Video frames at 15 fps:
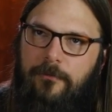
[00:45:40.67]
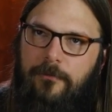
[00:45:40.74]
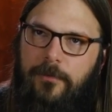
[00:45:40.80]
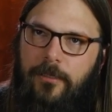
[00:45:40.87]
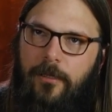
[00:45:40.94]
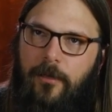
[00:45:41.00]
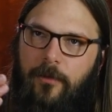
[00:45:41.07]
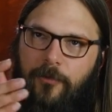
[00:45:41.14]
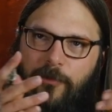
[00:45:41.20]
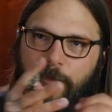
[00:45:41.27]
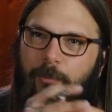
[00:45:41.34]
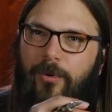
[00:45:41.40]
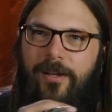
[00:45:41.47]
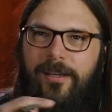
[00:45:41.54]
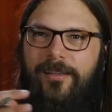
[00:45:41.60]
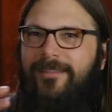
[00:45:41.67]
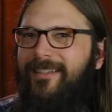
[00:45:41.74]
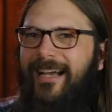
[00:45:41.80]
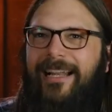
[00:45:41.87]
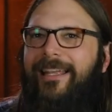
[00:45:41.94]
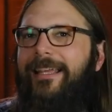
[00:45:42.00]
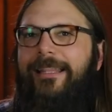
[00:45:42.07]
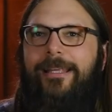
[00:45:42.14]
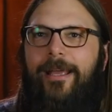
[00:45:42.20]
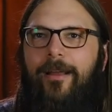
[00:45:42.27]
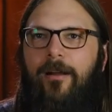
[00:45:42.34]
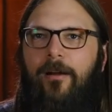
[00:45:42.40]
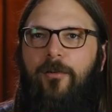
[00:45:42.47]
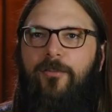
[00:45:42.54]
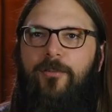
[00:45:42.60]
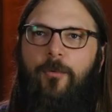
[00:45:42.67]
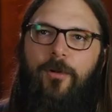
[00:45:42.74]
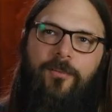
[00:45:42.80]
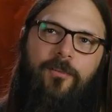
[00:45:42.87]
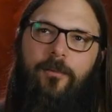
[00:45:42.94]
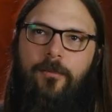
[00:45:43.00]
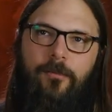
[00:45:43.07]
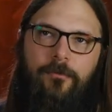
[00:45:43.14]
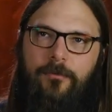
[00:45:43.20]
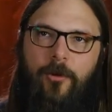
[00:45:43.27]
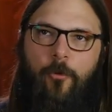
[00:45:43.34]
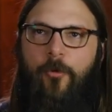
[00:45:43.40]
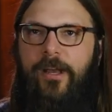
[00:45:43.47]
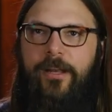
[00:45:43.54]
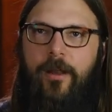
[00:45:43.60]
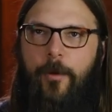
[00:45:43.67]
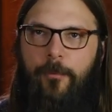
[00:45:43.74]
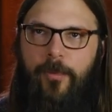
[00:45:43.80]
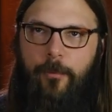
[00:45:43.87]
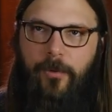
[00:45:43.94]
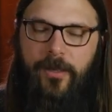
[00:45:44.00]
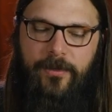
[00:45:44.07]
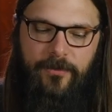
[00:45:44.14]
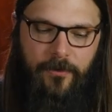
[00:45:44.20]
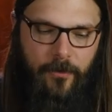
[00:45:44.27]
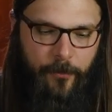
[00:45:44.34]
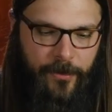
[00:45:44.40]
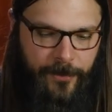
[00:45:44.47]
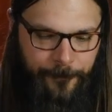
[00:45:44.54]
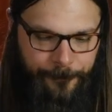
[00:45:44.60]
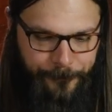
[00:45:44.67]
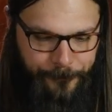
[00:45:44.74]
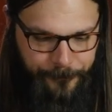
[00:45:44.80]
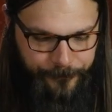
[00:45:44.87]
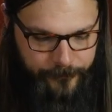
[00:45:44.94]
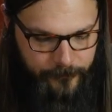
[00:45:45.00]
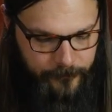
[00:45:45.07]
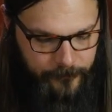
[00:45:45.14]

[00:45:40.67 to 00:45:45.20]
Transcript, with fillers: You know, spring's kind of in the air. She wants to green up the place a little bit. Yeah.